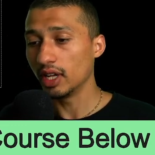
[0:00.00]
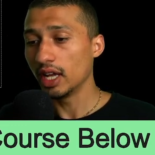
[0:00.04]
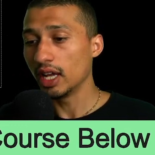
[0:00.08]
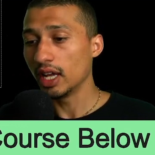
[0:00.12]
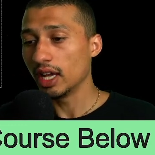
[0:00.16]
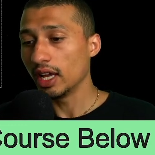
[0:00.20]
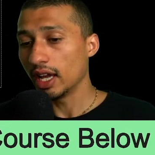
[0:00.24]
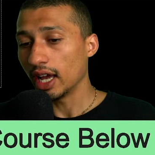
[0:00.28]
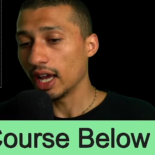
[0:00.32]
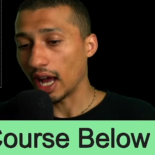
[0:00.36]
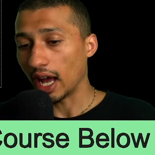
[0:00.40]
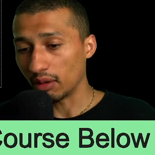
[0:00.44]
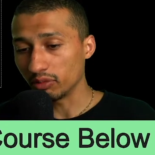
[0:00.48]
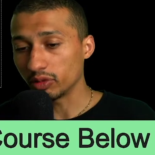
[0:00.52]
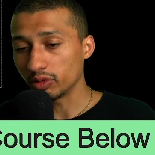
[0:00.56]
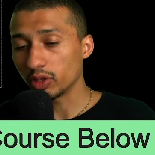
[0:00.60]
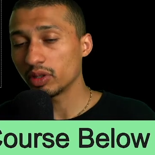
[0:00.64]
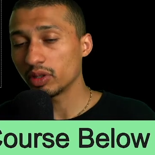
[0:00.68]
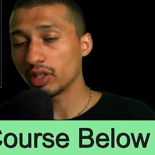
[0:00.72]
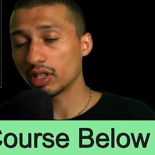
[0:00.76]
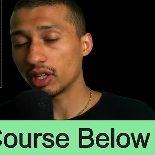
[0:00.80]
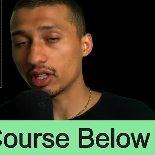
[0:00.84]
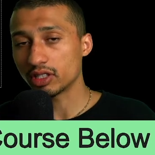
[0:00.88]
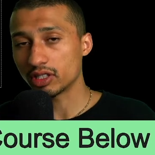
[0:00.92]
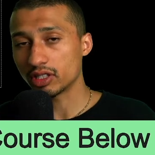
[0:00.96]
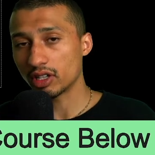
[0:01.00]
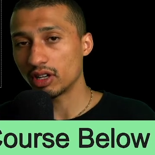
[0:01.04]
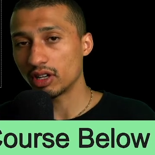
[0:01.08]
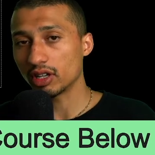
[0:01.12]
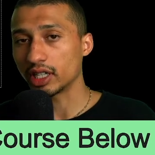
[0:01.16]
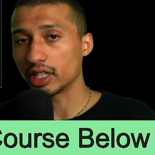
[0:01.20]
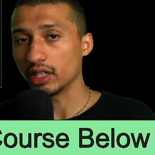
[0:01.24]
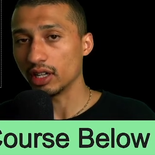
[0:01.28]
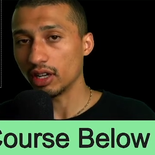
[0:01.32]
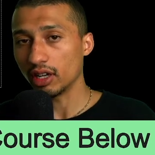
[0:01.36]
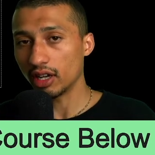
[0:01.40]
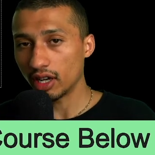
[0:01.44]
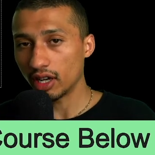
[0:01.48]
I'm doing a lot of talking
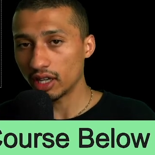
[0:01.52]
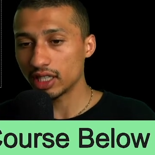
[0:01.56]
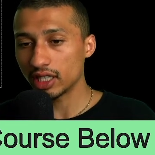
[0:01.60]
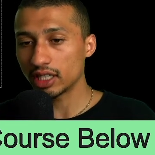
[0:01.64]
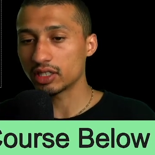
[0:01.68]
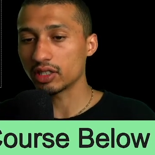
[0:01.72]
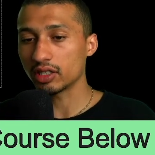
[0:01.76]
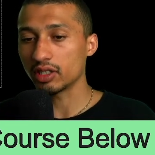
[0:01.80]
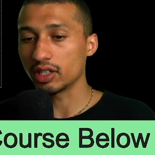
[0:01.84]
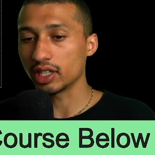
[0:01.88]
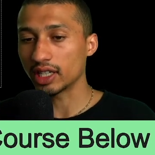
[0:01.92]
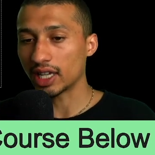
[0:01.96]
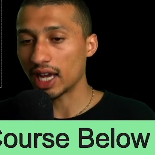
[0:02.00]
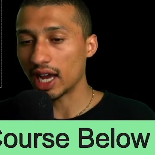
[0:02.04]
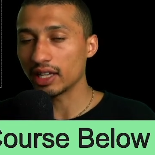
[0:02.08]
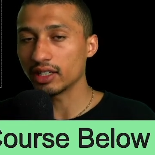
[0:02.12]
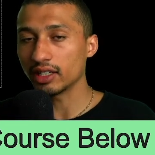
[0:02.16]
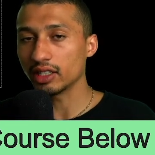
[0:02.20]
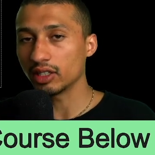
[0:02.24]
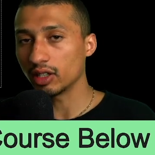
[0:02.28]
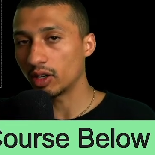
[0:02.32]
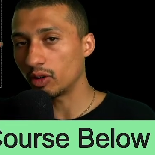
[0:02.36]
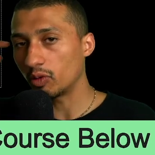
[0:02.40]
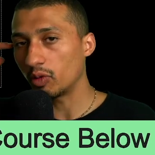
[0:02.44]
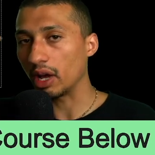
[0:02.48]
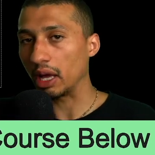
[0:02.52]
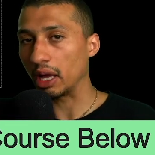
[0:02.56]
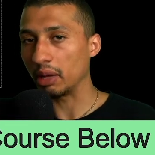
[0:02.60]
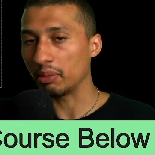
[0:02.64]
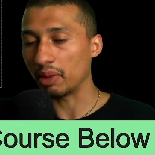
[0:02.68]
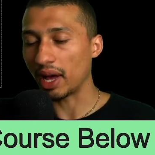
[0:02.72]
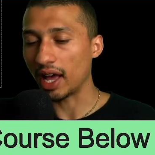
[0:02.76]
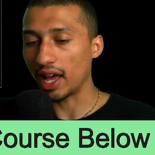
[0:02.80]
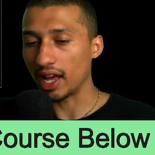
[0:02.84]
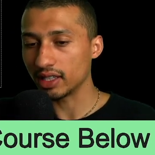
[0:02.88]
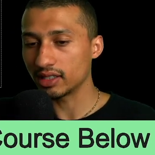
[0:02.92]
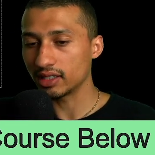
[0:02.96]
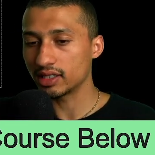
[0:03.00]
early, so you kind of know where my
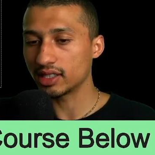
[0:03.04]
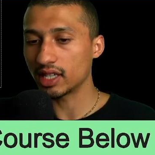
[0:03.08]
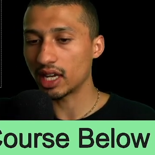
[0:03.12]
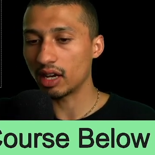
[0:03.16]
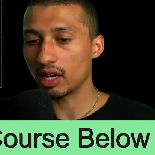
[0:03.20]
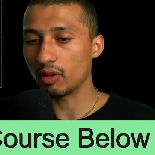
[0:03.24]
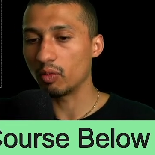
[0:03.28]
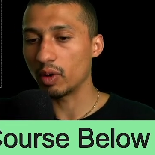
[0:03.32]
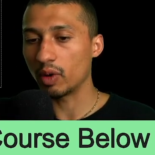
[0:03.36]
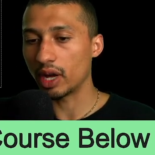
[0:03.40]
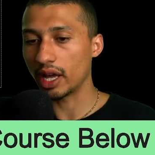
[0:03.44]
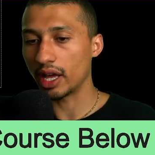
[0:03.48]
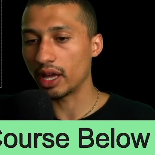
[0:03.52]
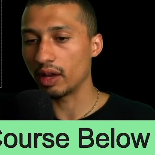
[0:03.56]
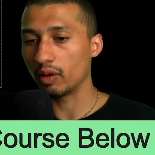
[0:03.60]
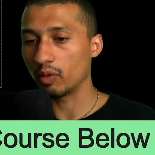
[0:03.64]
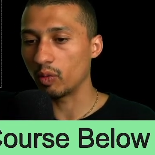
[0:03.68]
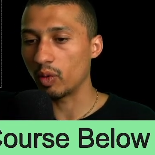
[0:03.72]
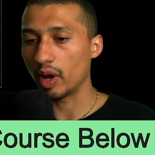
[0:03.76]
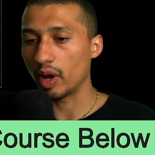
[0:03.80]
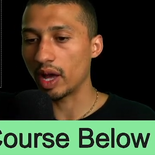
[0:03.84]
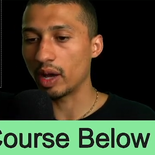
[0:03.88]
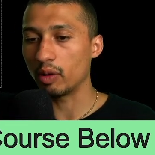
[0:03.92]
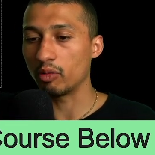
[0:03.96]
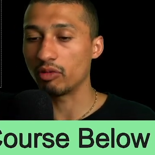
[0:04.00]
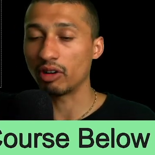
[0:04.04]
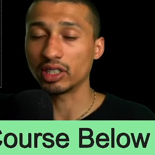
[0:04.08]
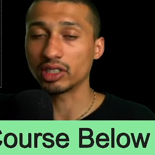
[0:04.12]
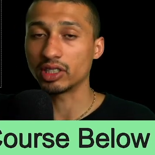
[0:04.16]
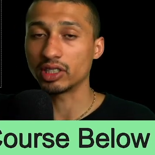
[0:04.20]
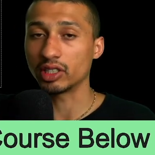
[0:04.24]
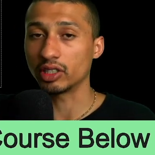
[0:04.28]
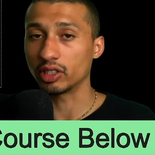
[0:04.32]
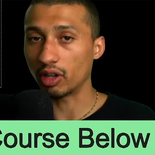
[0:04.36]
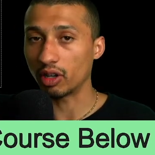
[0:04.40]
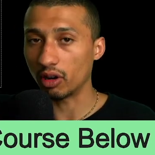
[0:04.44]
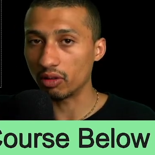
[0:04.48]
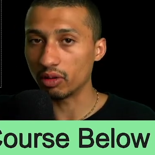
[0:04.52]
head's at and where we're actually
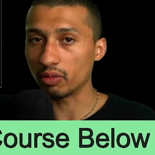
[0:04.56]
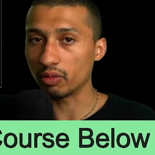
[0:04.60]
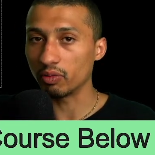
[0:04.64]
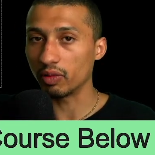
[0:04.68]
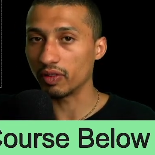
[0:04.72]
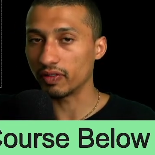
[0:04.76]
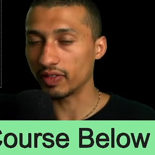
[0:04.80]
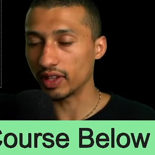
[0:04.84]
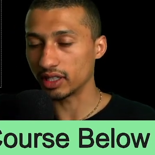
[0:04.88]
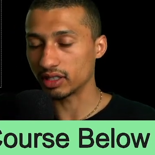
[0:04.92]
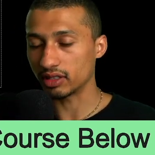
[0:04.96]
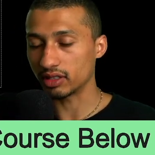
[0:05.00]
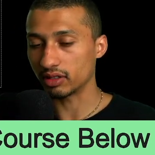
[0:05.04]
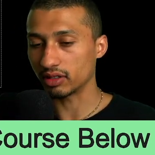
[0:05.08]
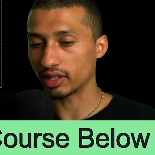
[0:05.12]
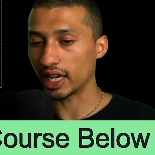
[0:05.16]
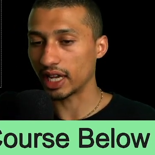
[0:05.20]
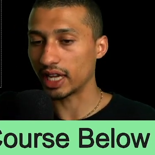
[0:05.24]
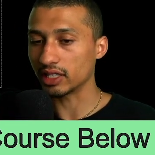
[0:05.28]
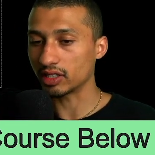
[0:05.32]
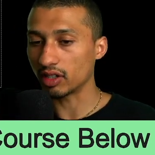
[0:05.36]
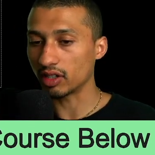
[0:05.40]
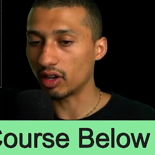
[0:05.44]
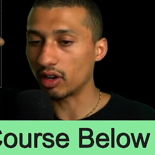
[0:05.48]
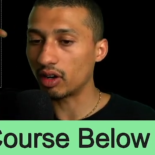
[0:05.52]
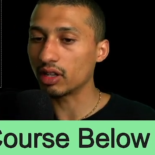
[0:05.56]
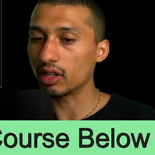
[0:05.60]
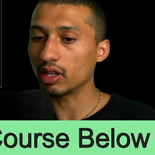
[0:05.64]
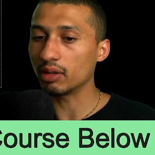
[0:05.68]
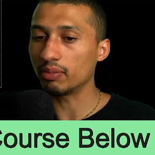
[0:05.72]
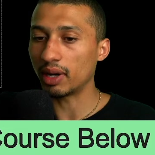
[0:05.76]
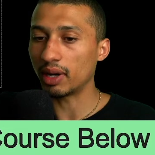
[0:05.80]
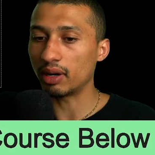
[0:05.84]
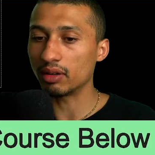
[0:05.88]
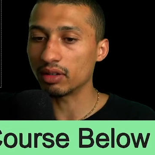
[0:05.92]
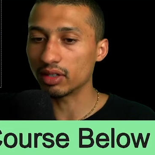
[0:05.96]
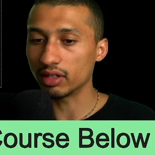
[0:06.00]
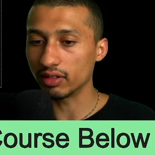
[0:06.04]
going with this. Okay, it's all about
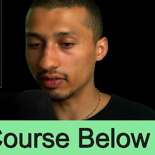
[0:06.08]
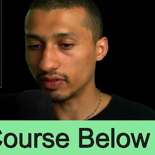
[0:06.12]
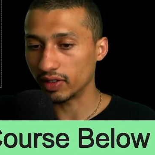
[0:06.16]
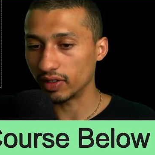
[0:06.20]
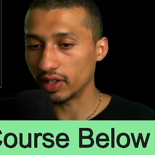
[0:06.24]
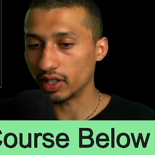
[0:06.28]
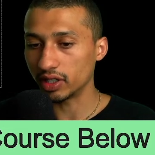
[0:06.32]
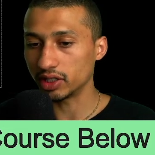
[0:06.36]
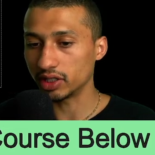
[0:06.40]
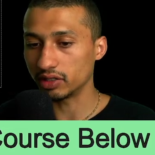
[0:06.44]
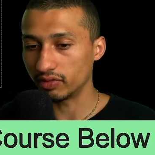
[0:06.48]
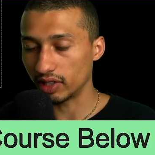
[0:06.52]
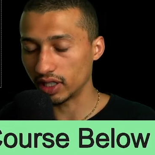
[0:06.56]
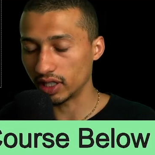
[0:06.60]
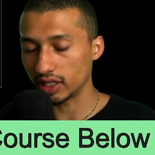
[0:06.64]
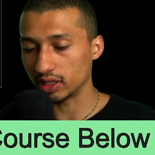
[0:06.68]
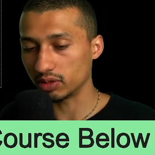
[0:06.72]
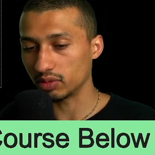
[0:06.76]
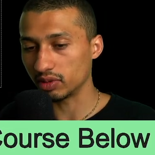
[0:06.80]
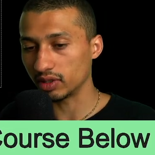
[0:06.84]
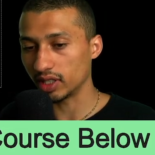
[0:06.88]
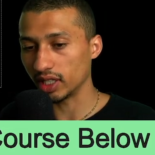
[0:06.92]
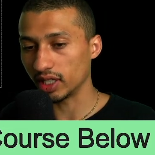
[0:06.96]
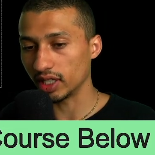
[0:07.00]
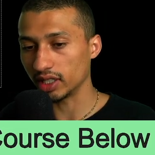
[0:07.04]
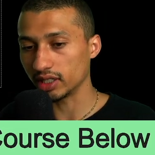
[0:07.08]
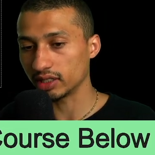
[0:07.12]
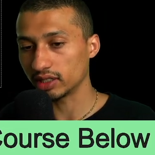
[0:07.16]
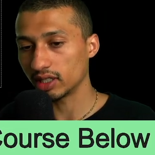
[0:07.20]
conversion rates with this.